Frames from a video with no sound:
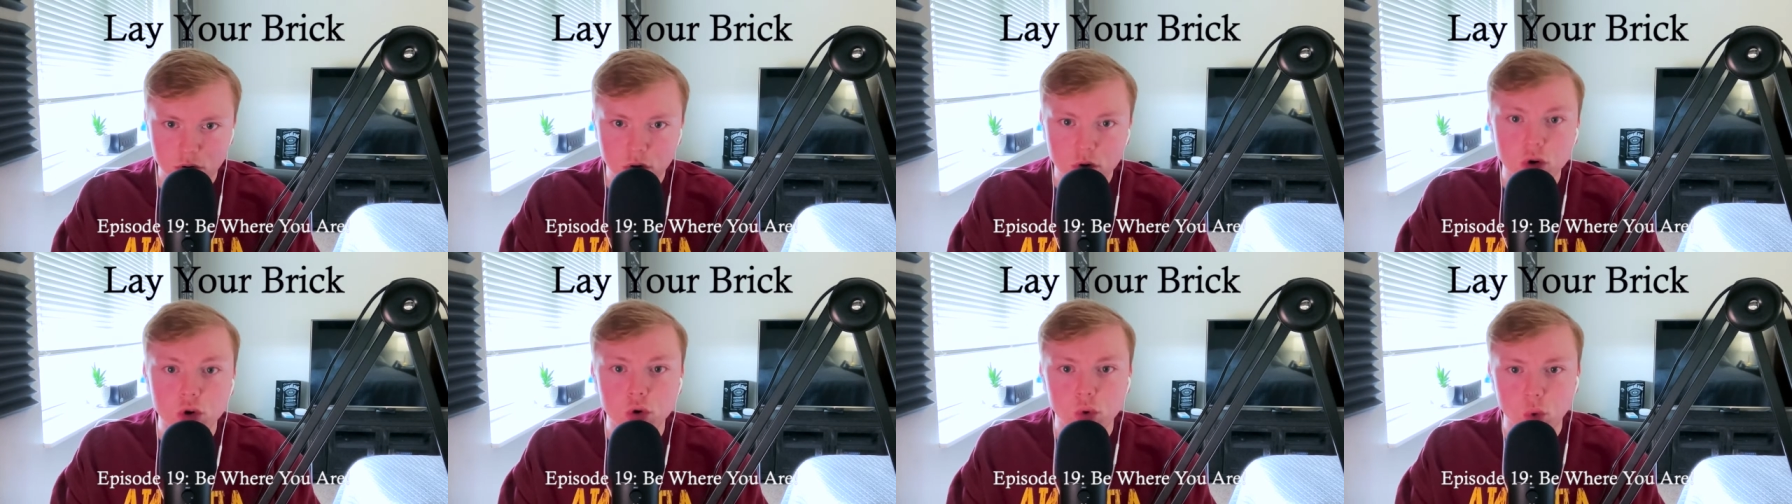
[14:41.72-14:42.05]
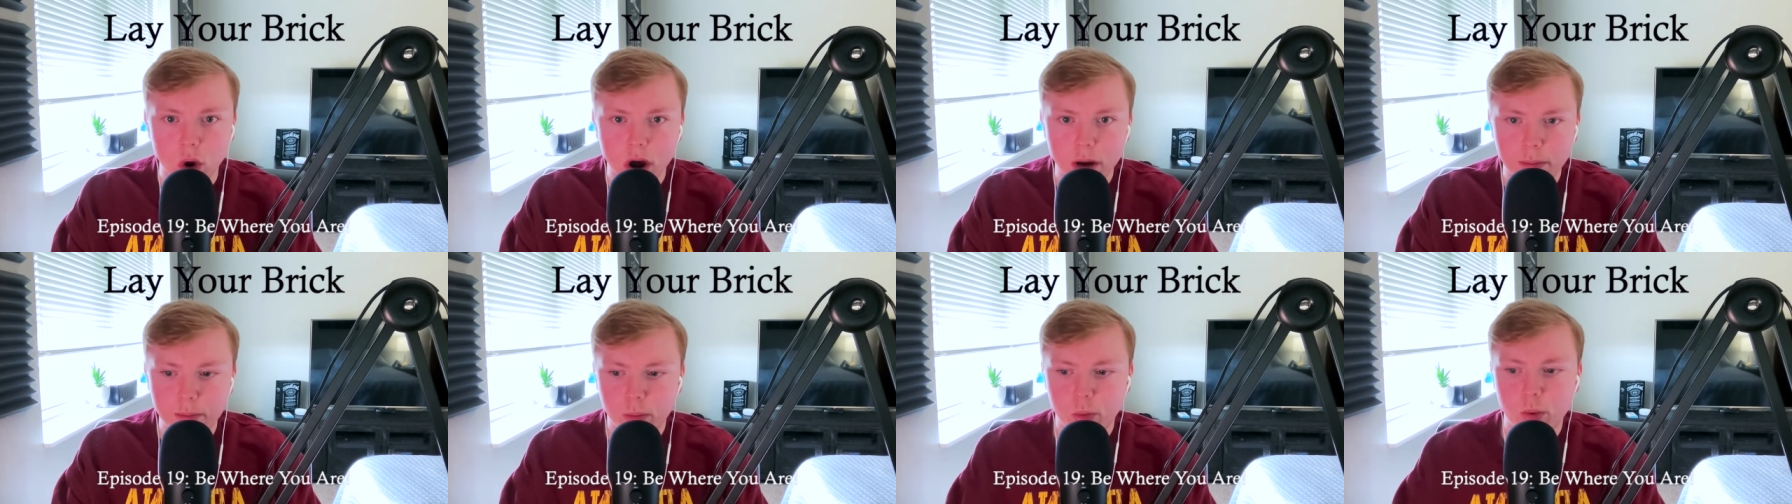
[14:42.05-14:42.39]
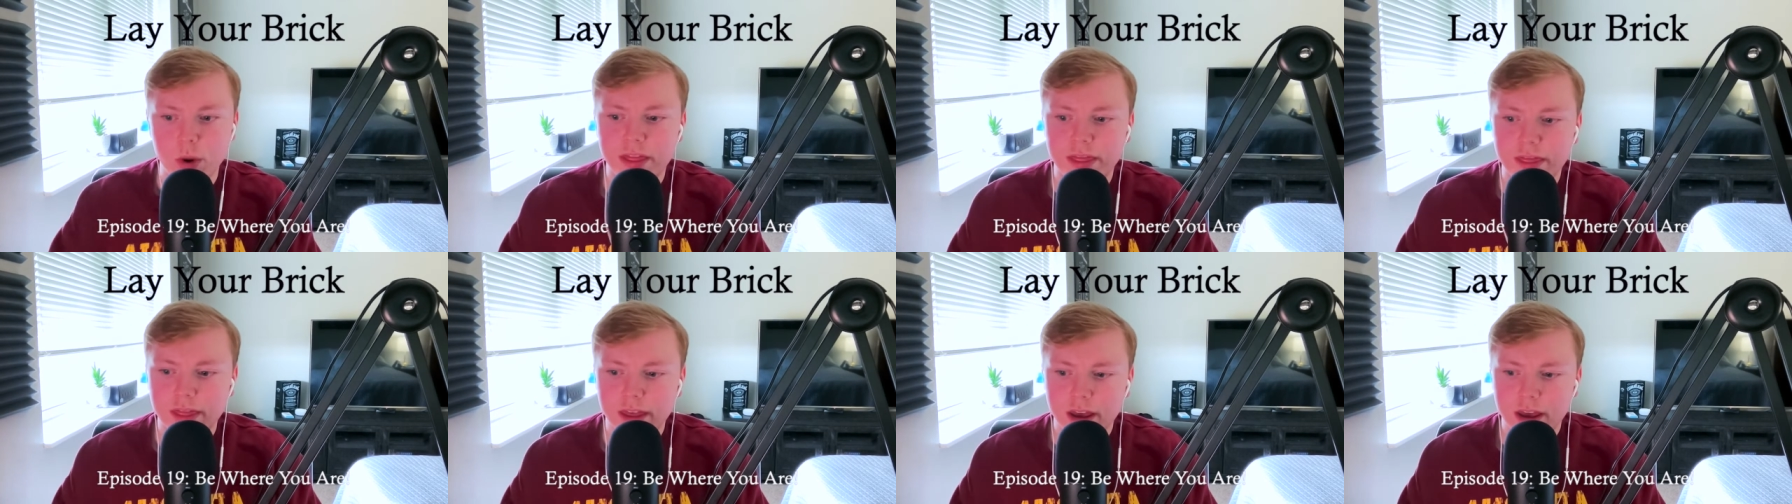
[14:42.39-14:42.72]
grew up
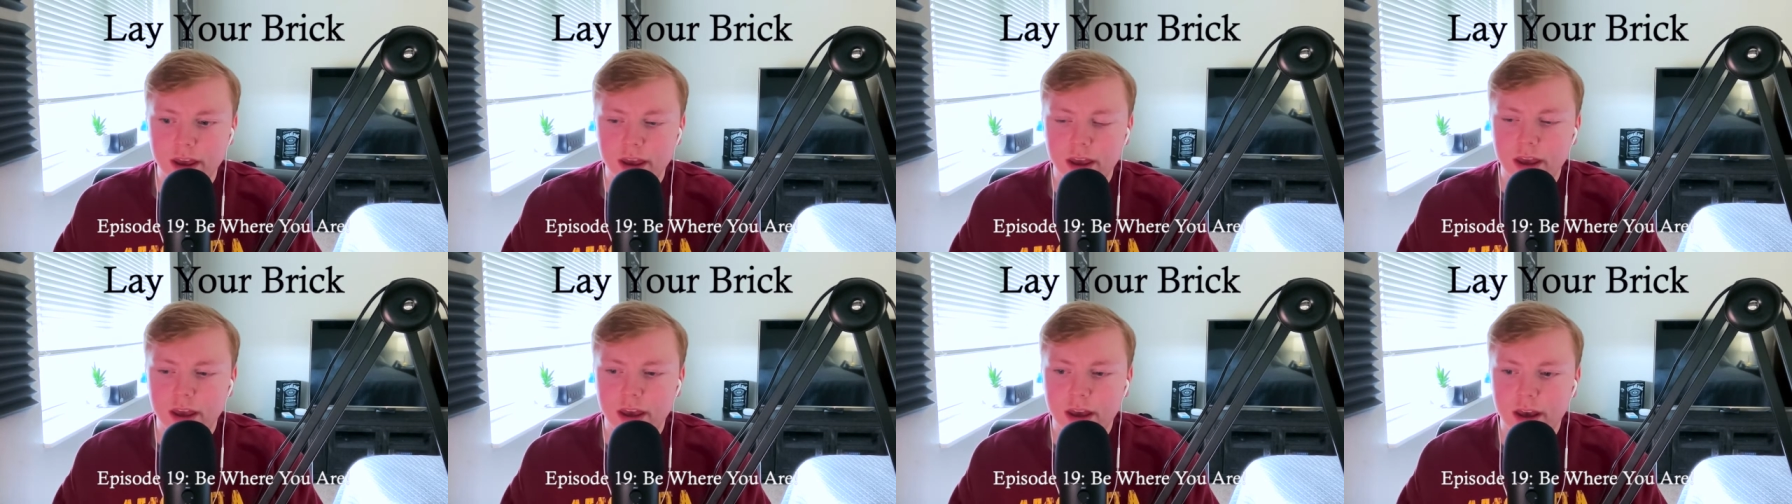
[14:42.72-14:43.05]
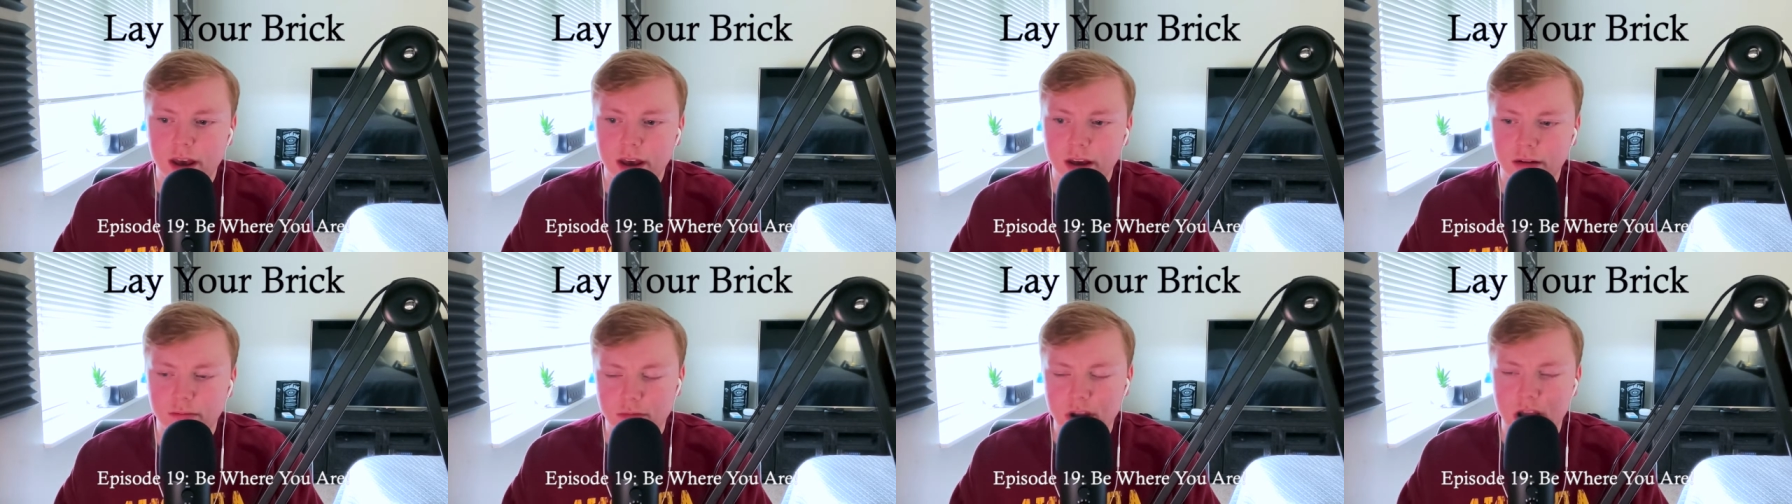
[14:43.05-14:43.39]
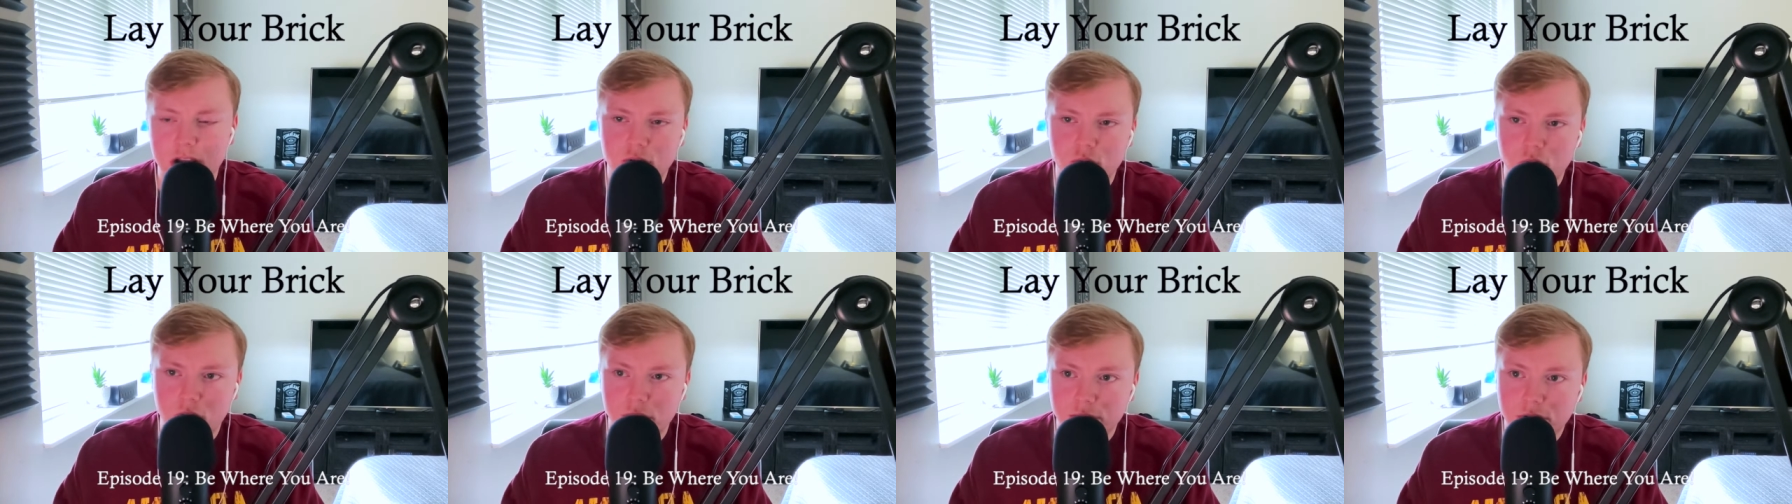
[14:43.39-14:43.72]
with, not
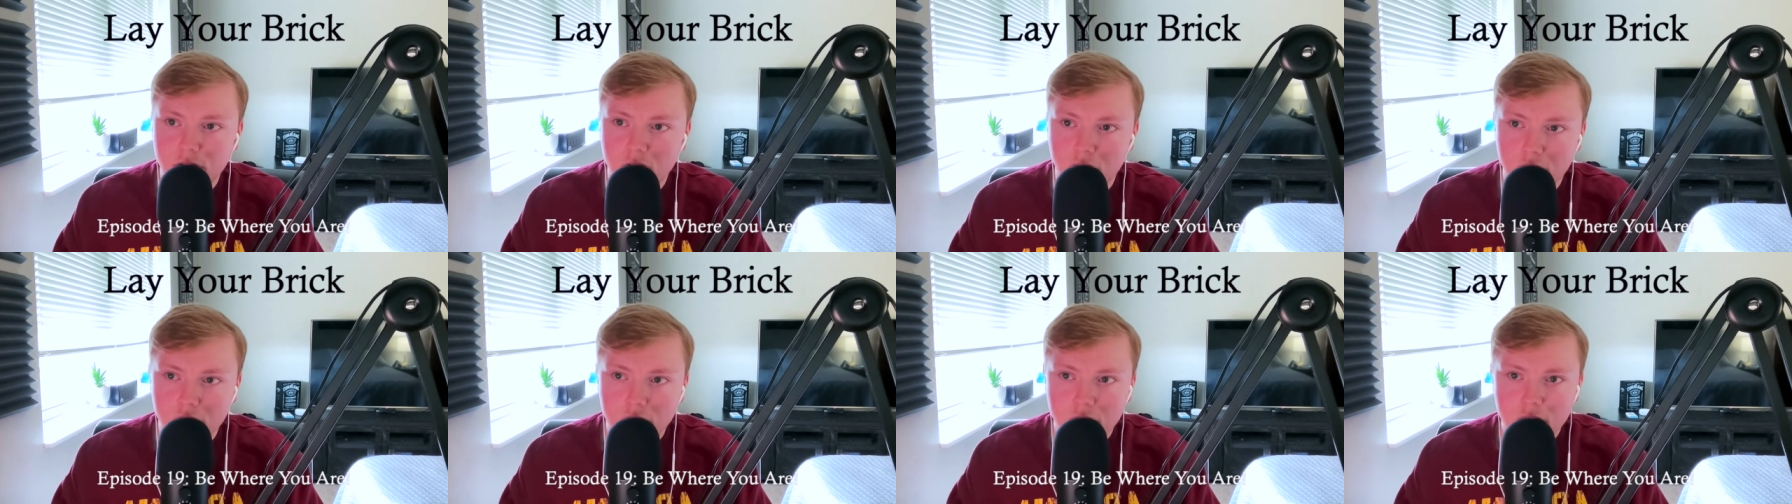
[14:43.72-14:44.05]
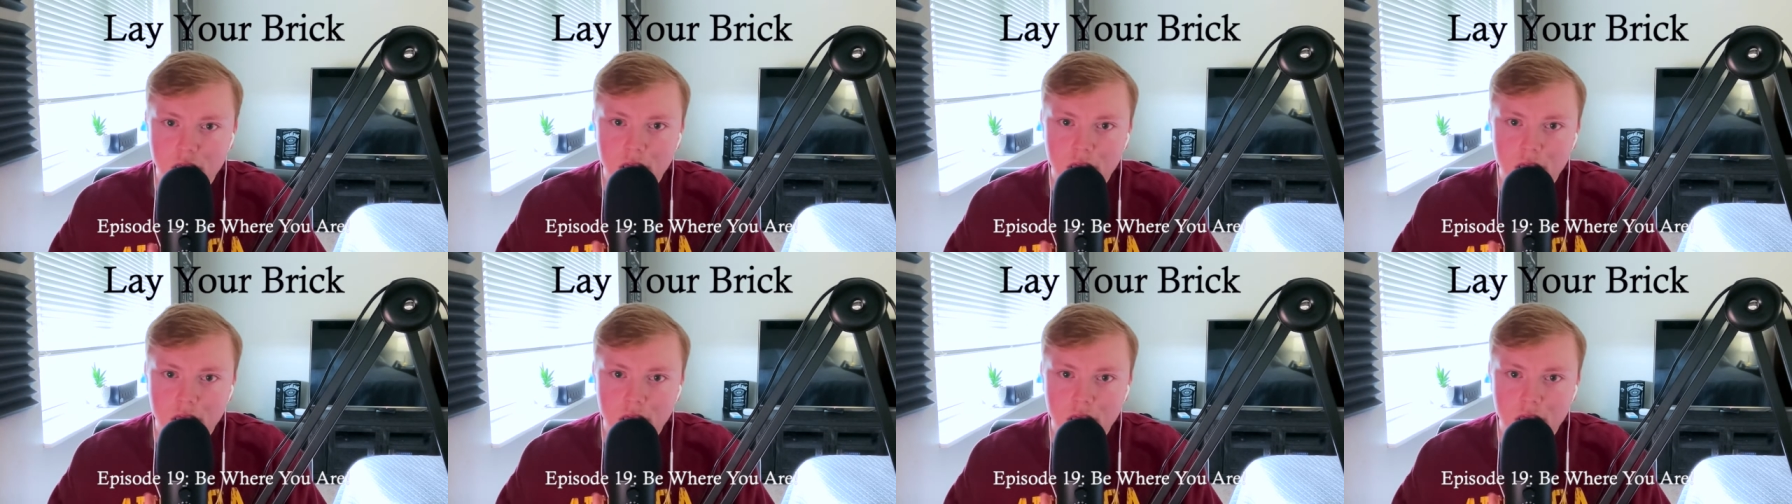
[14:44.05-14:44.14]
grew up, sorry.